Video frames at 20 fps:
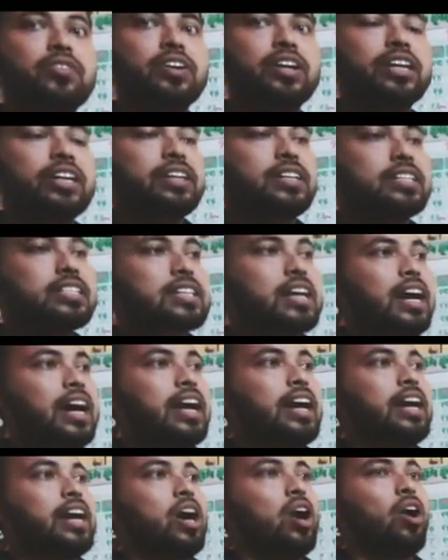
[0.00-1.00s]

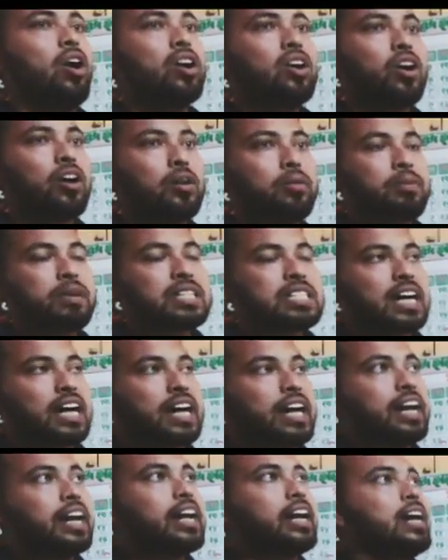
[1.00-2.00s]
weedicide or
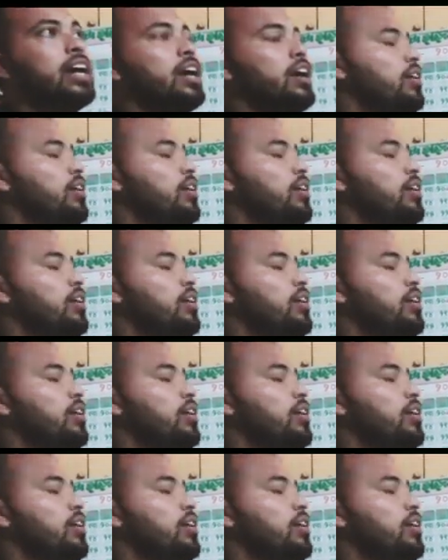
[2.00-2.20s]
herbicide